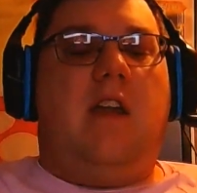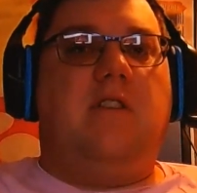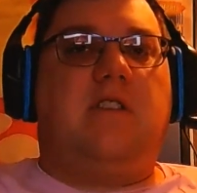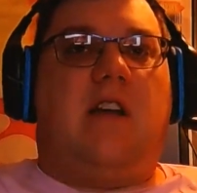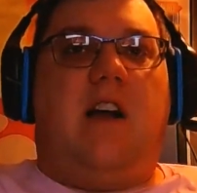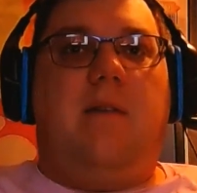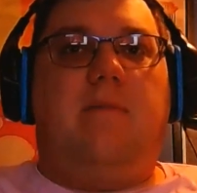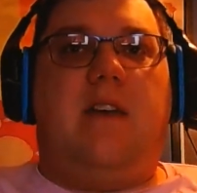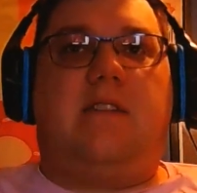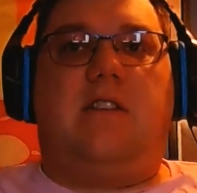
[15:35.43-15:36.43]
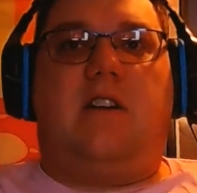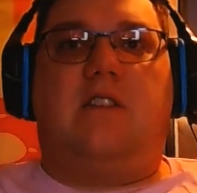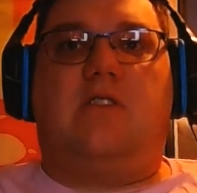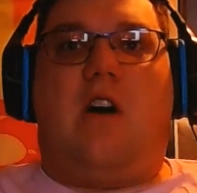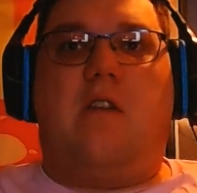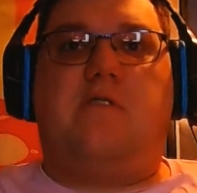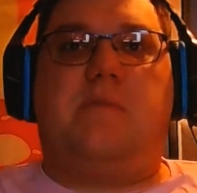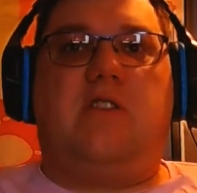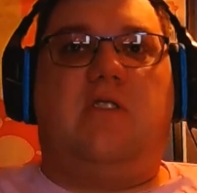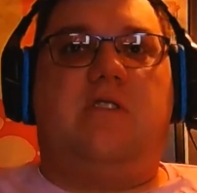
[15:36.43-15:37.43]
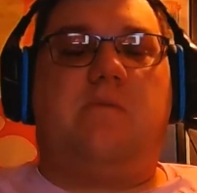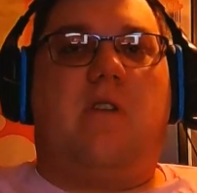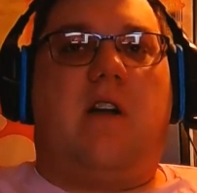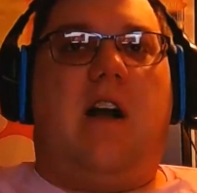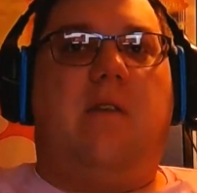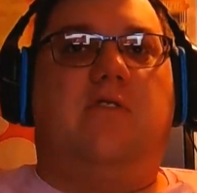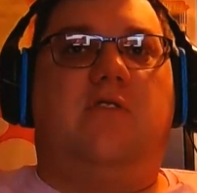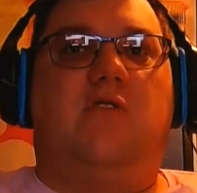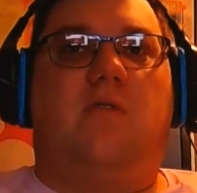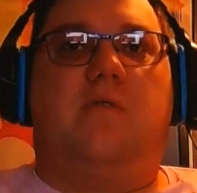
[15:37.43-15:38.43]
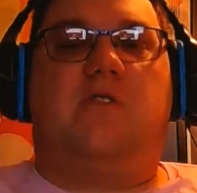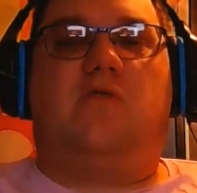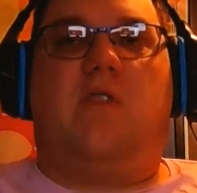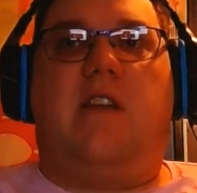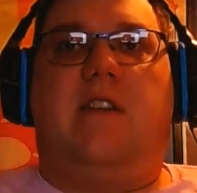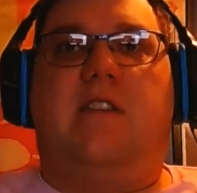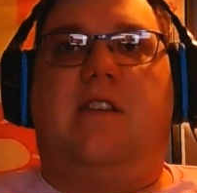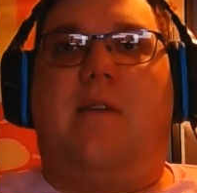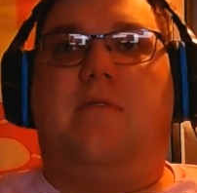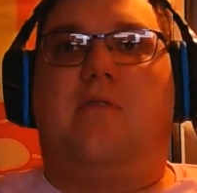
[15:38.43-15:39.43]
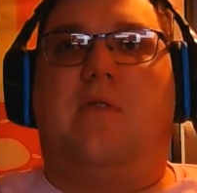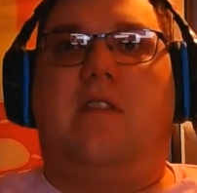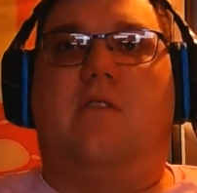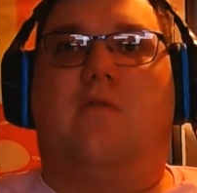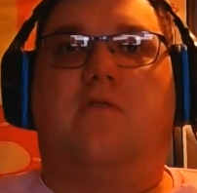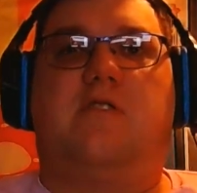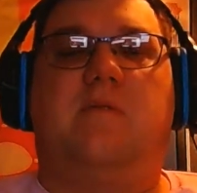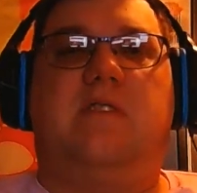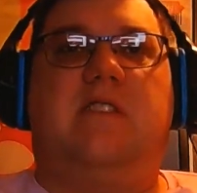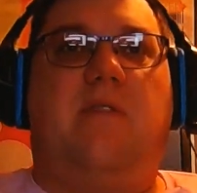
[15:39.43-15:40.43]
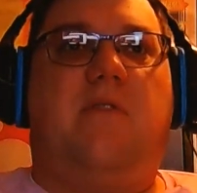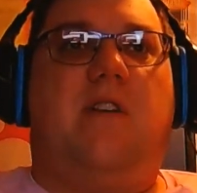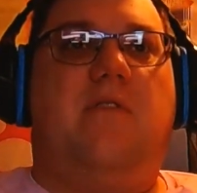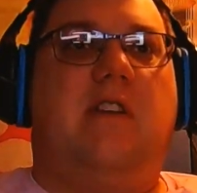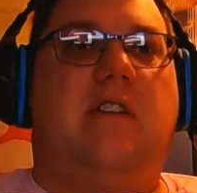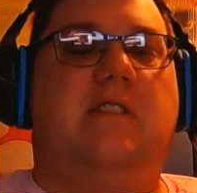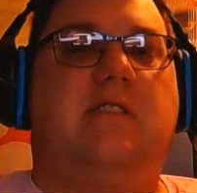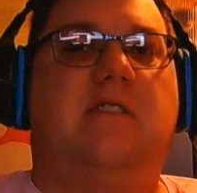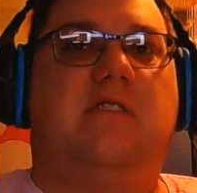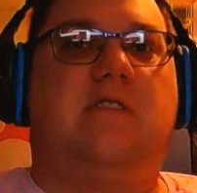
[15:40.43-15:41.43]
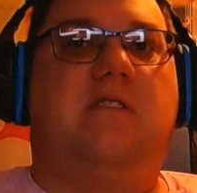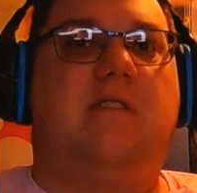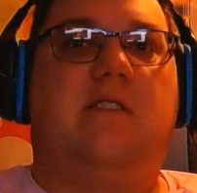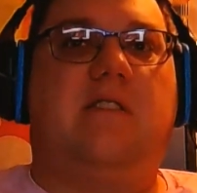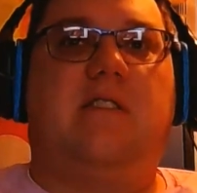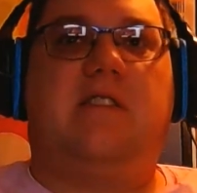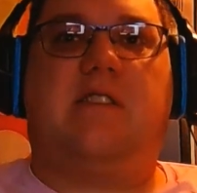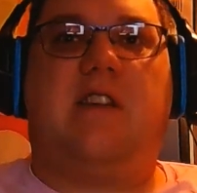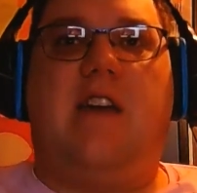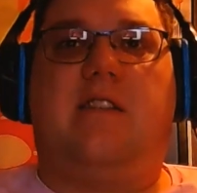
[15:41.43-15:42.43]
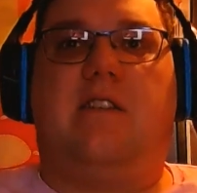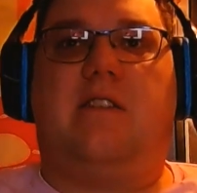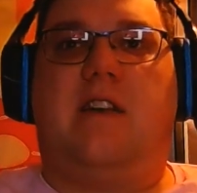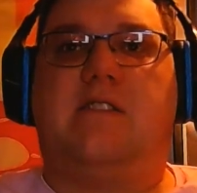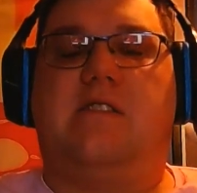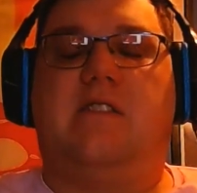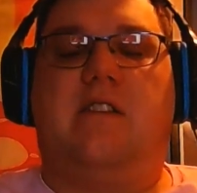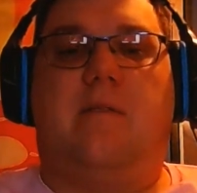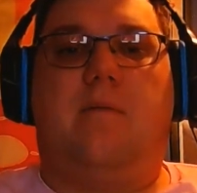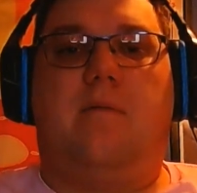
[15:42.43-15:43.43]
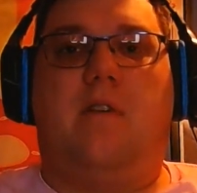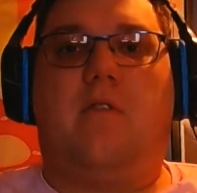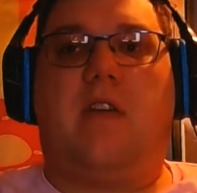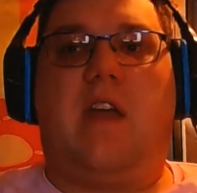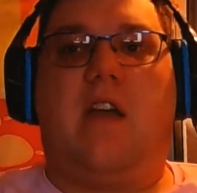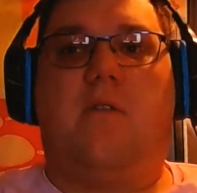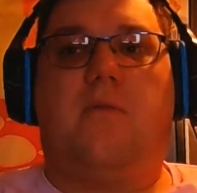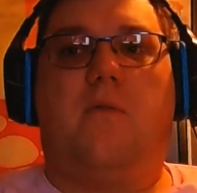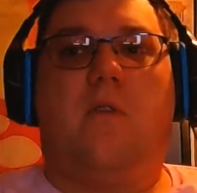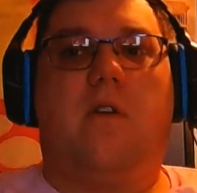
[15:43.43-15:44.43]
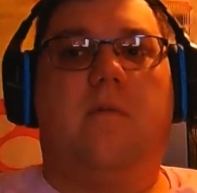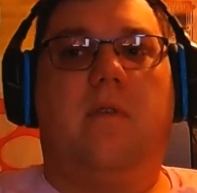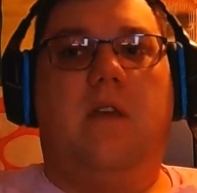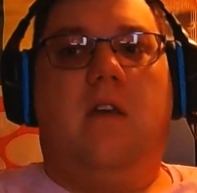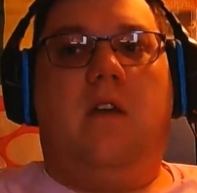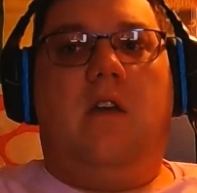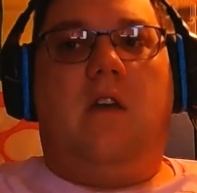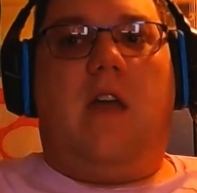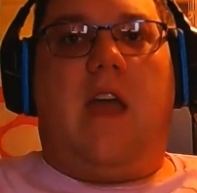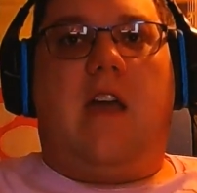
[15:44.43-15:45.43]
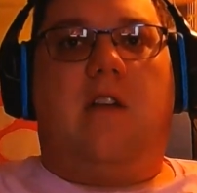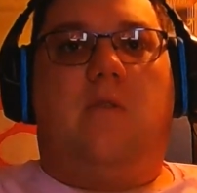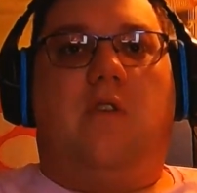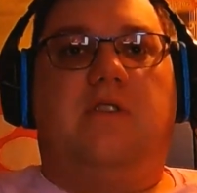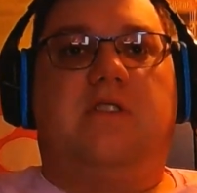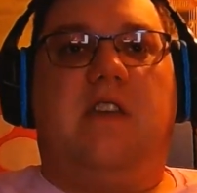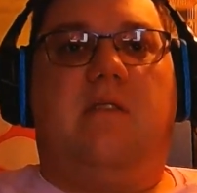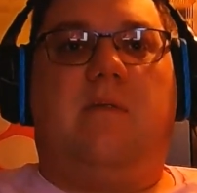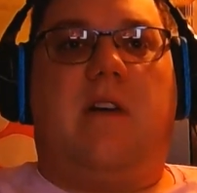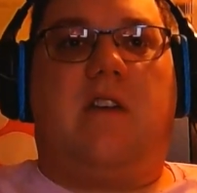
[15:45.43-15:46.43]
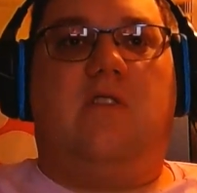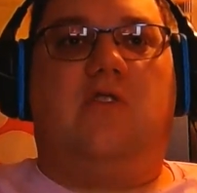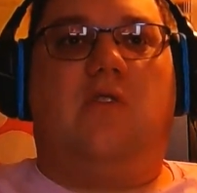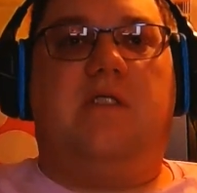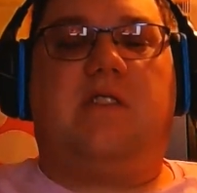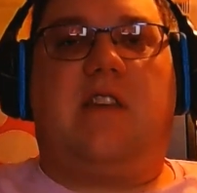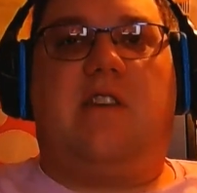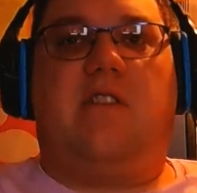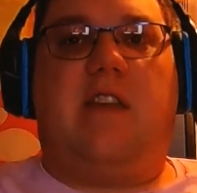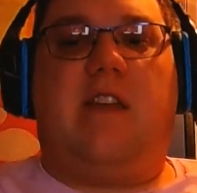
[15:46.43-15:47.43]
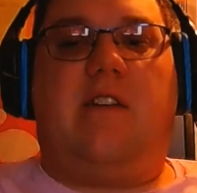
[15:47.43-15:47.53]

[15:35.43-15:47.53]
every time that a dog was mentioned in this book, I was dreading having to read the gruesome death of it, because there's this guy has no care for animals. He like enjoys killing